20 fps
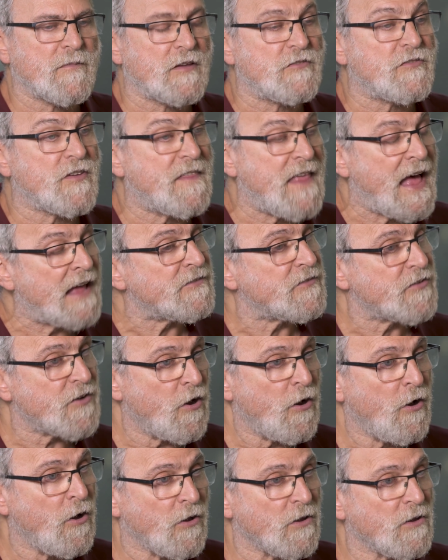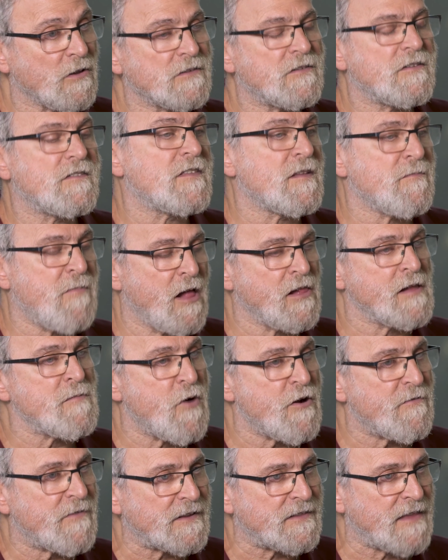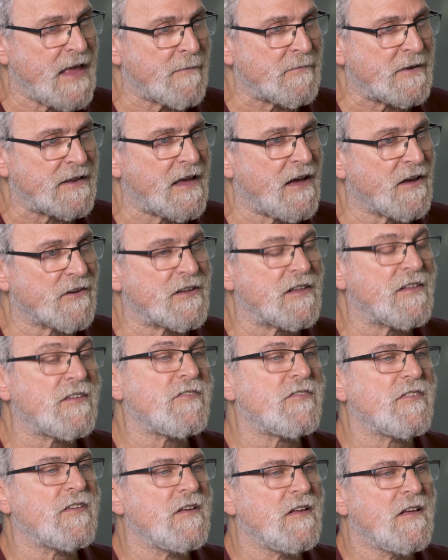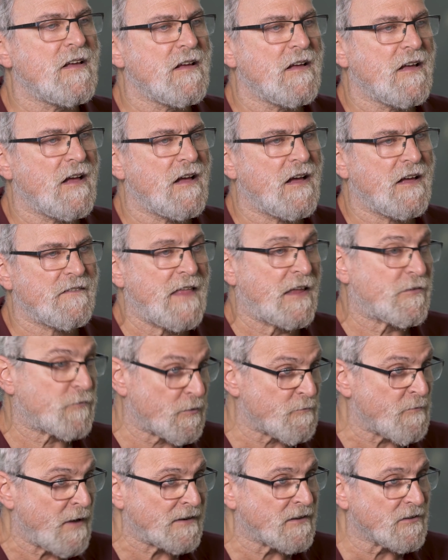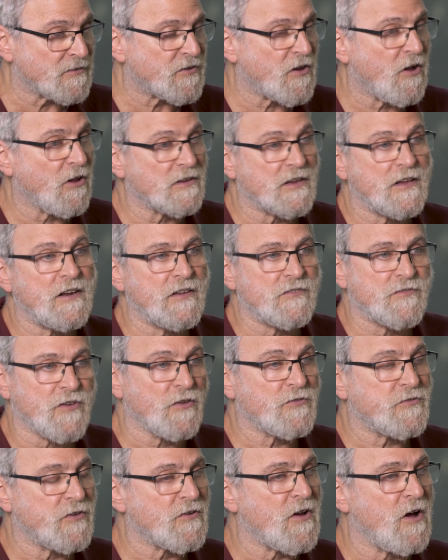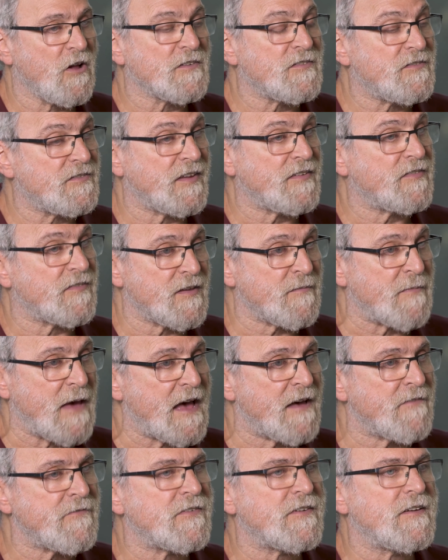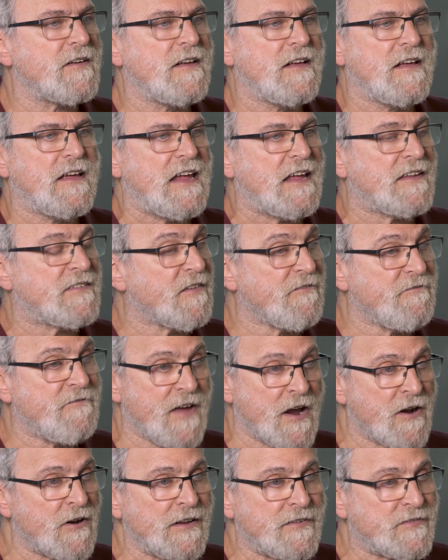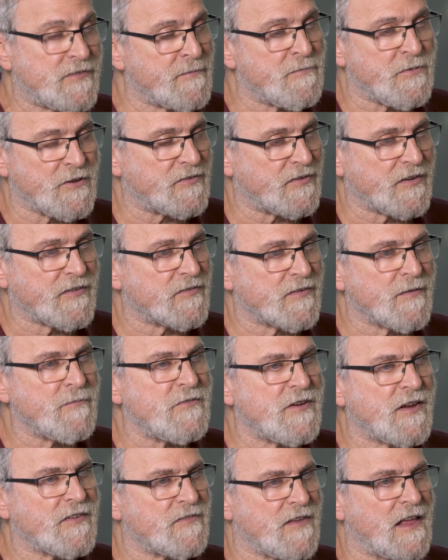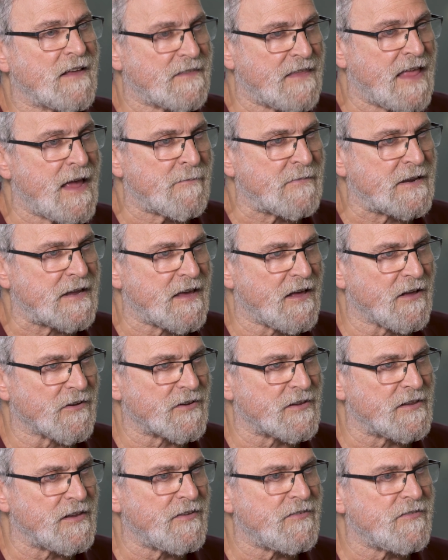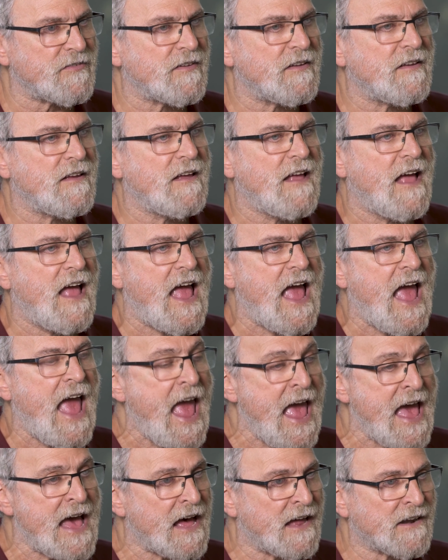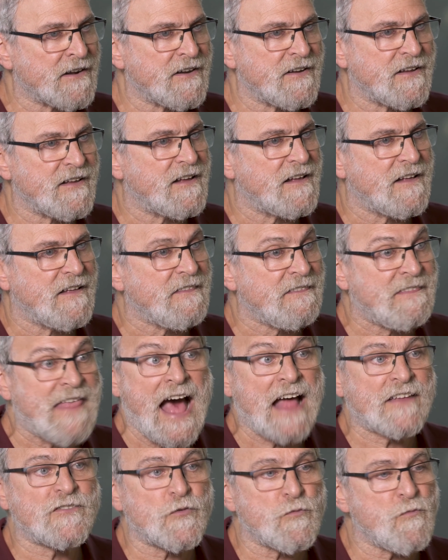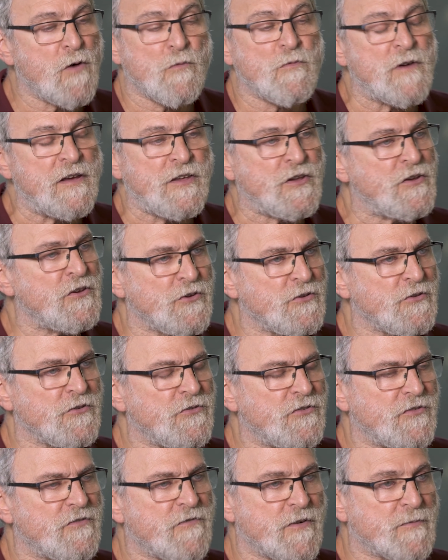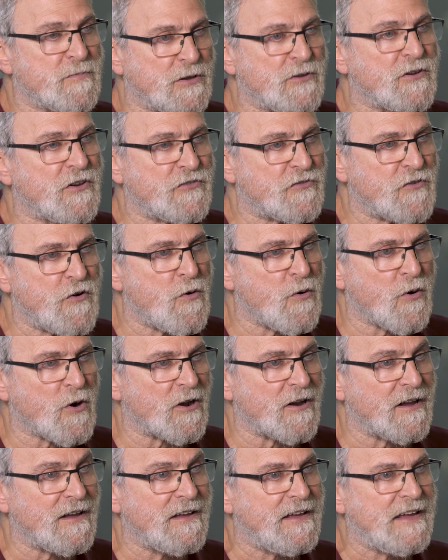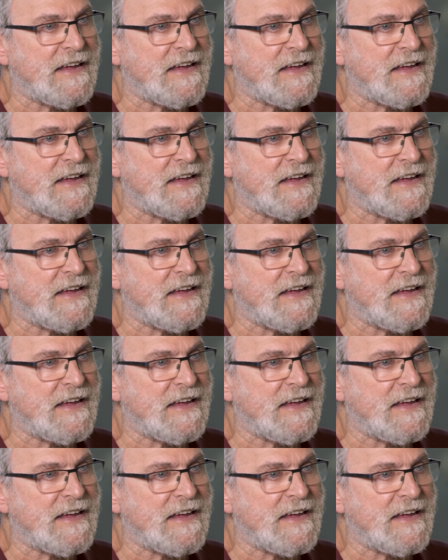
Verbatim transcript: So that's called the polymorphic lambda calculus. That's what Reynolds called it. It's also called system F. It's a very simple system, just like lambda calculus. And that's what we use for Plutus Core.